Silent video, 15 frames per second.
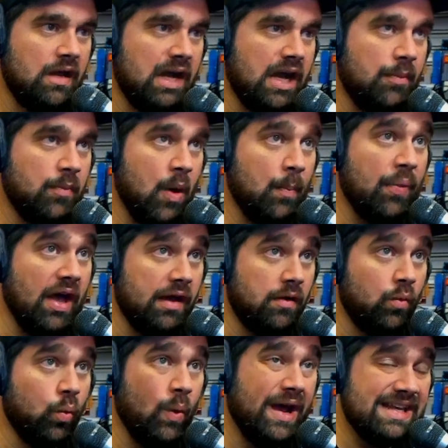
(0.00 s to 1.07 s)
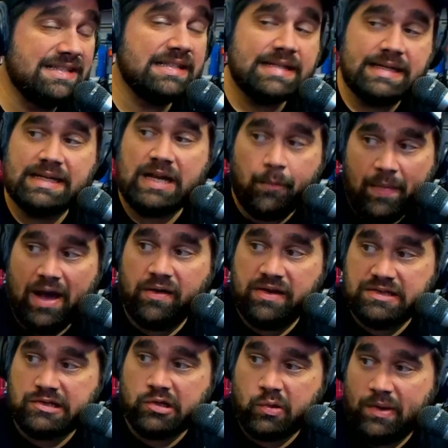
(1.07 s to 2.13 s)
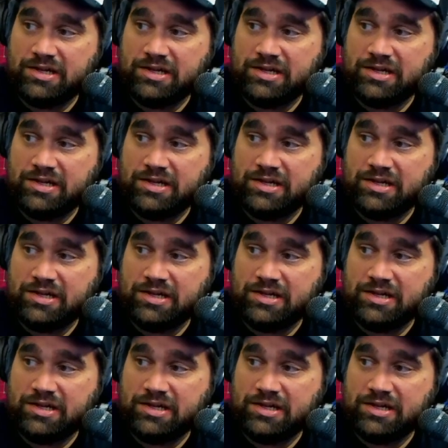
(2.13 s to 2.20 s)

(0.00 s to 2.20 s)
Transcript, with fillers: Um, but when is this going to come out is the